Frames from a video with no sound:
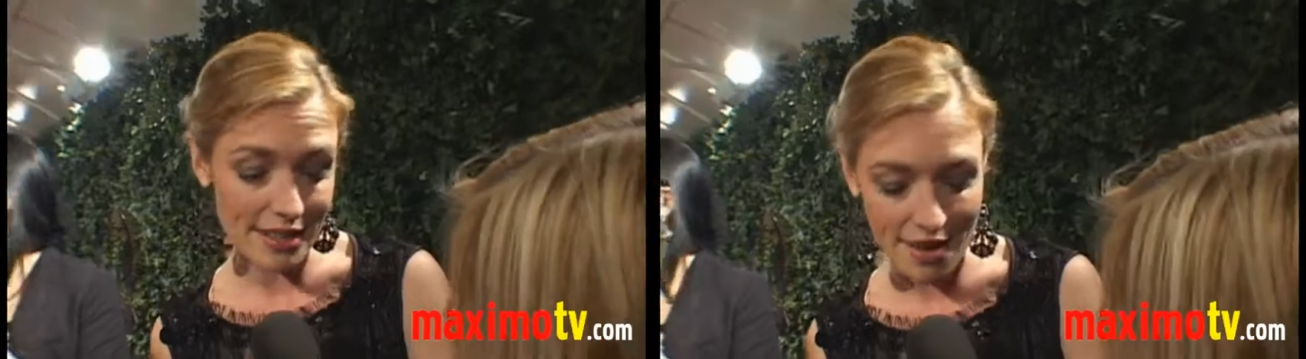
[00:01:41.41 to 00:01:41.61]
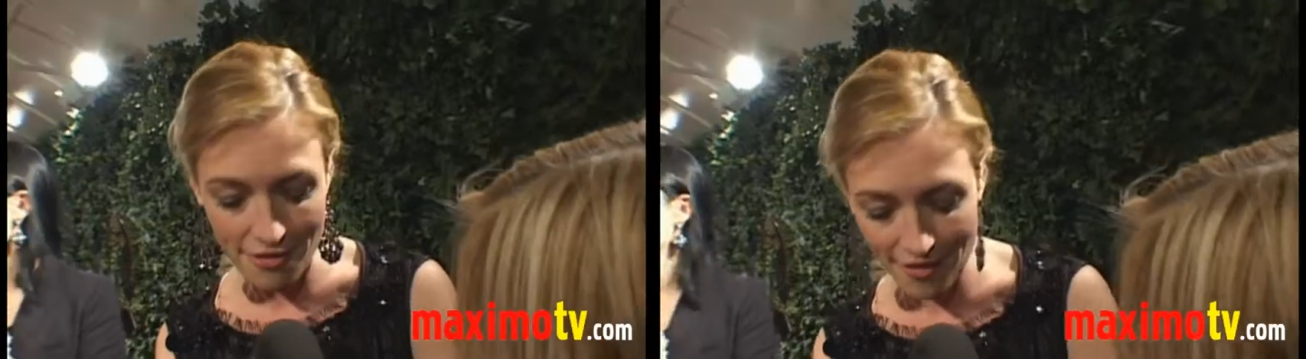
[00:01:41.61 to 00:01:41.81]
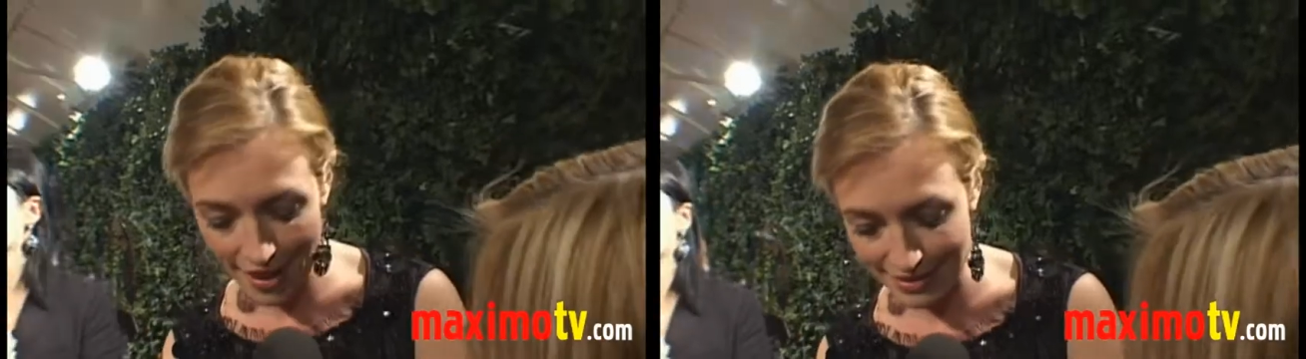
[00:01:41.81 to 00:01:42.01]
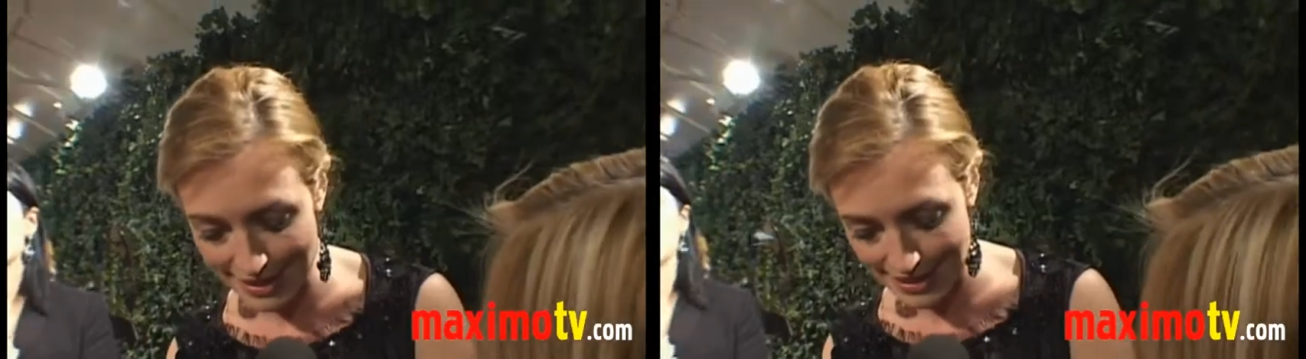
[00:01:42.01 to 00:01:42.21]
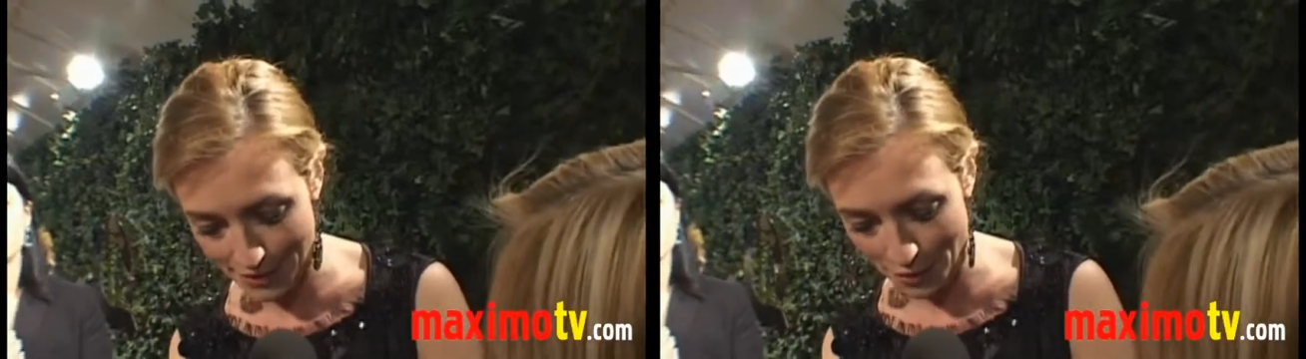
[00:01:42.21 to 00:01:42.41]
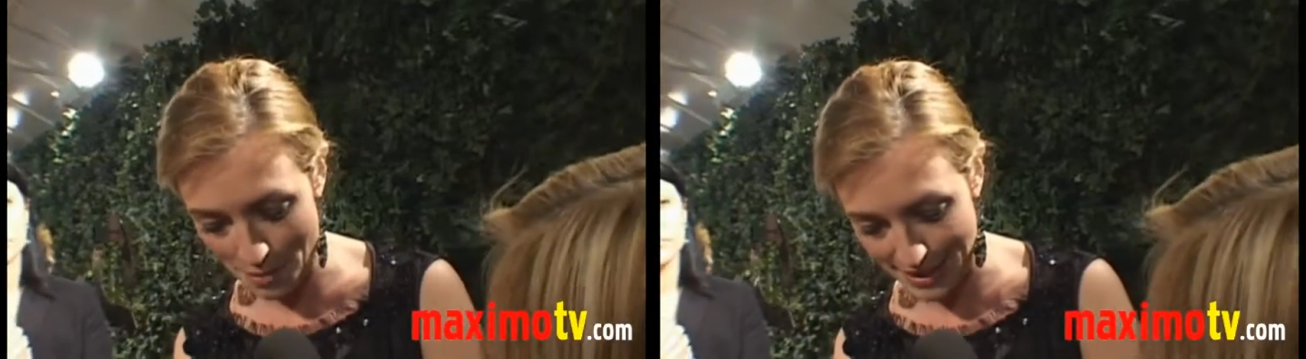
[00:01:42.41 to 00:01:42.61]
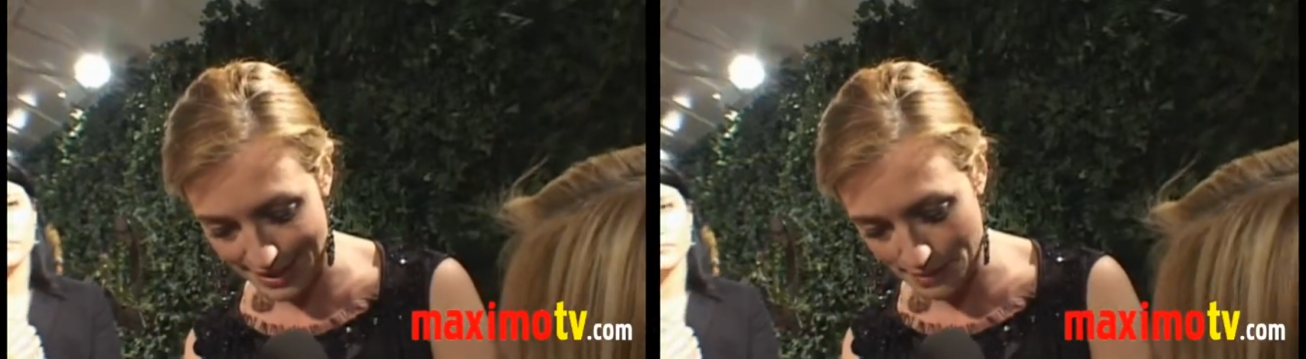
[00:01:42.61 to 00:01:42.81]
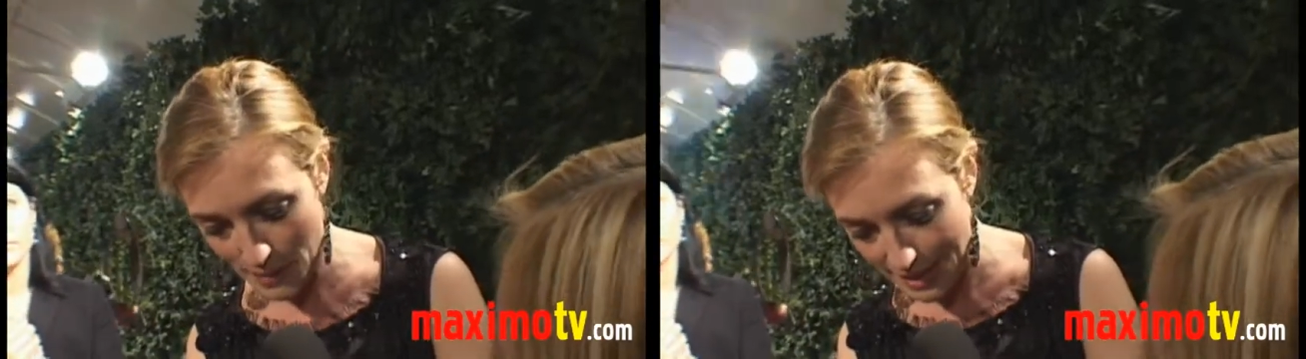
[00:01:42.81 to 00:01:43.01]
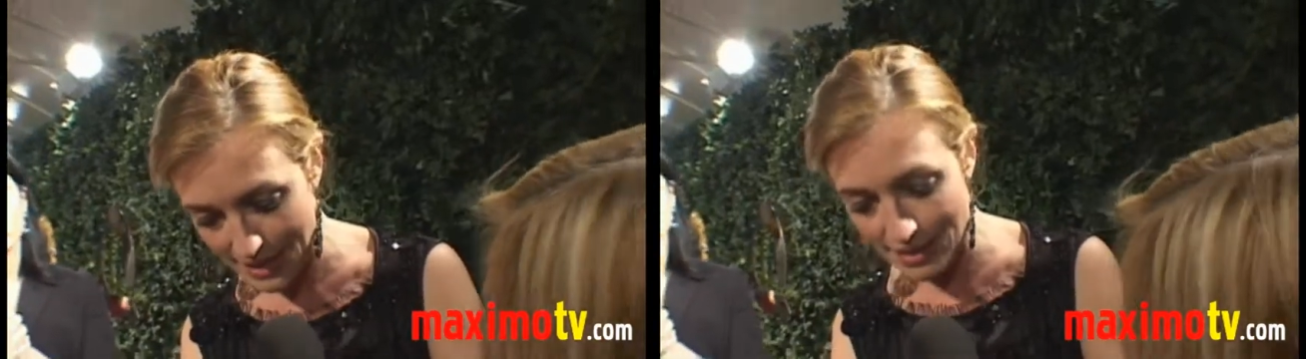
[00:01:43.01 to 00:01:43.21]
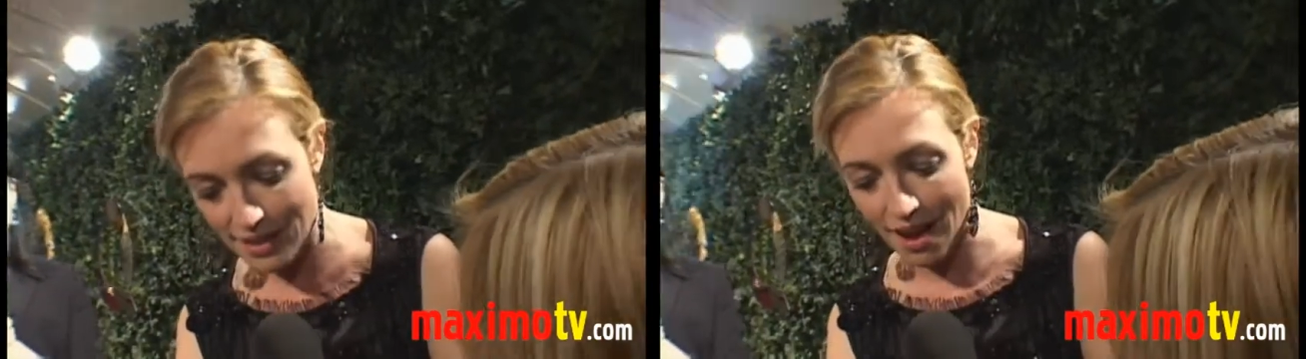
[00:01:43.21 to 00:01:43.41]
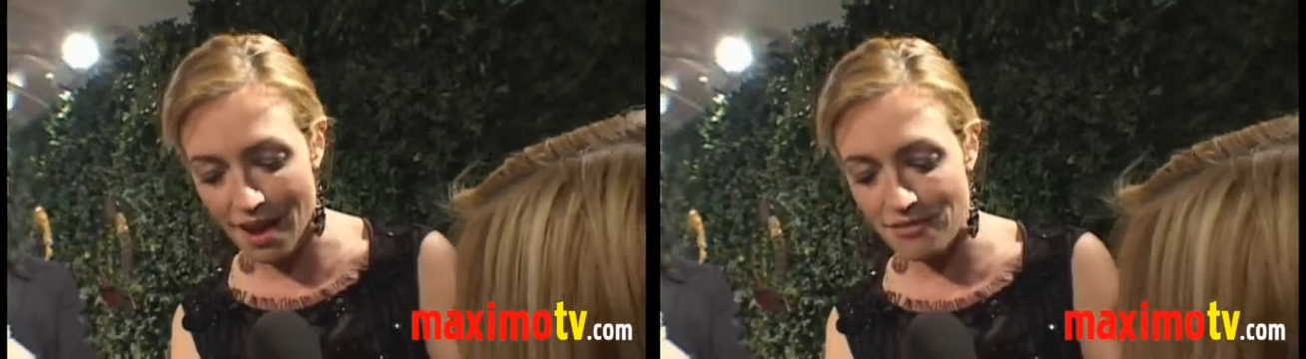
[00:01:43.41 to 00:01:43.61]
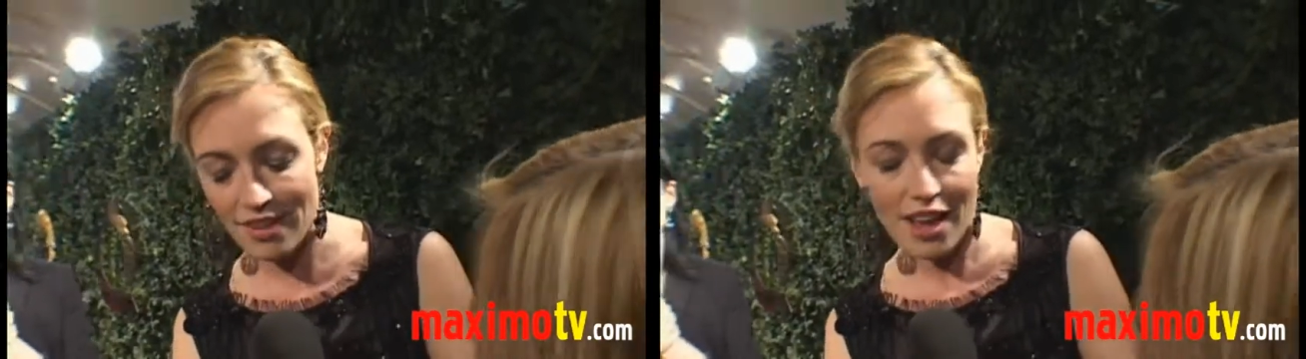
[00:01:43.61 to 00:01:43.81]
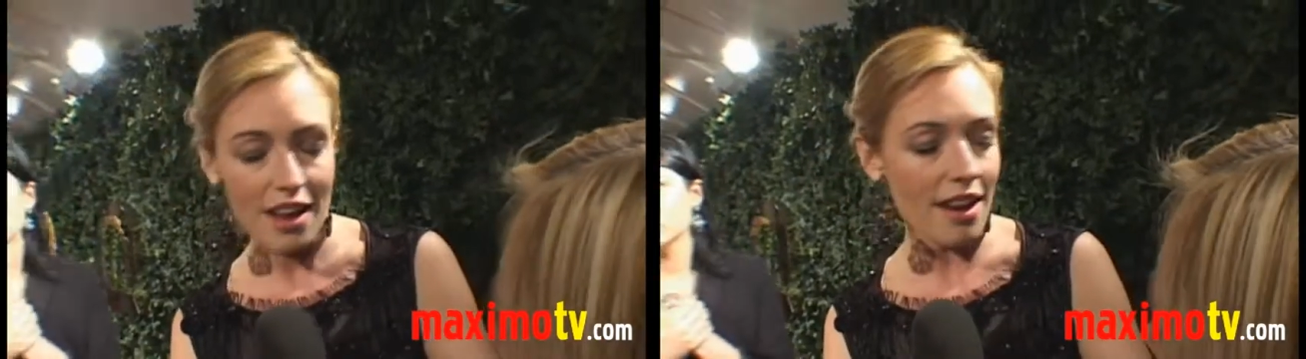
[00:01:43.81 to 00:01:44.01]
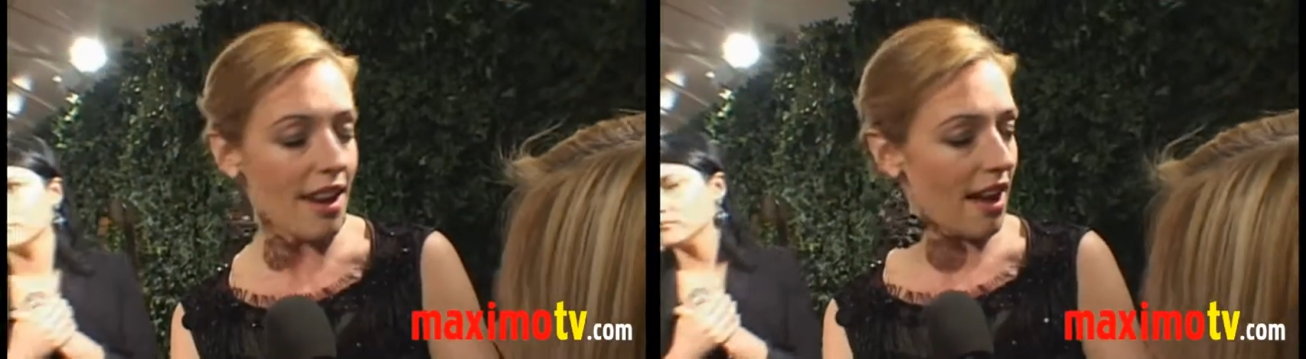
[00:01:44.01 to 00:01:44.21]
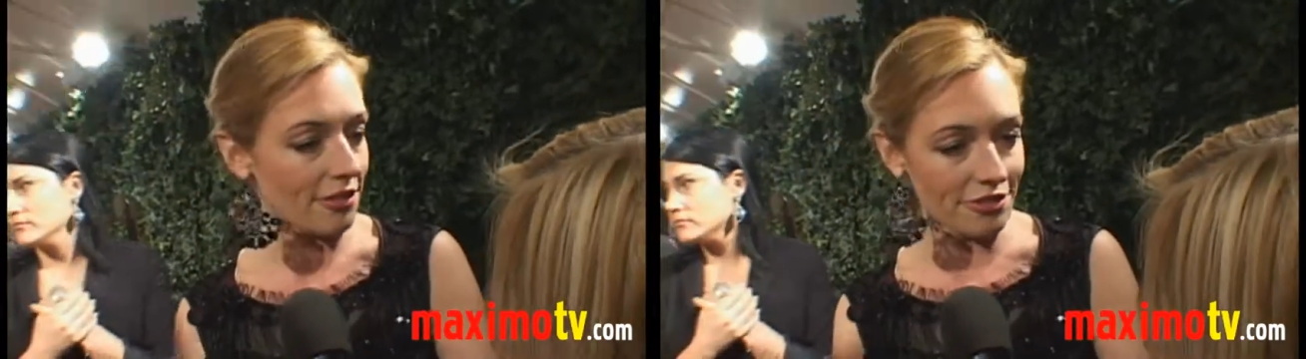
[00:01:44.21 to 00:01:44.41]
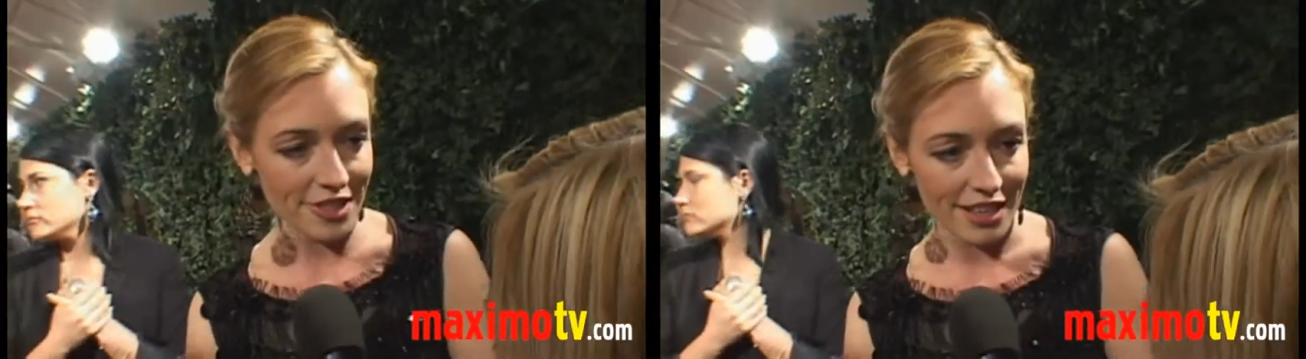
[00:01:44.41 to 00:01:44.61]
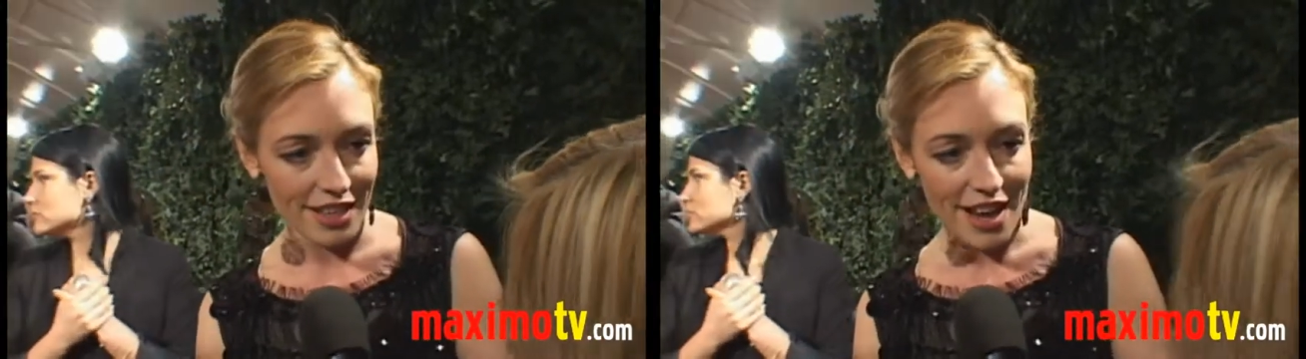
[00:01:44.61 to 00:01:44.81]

So I found these different bits and pieces that I've loved.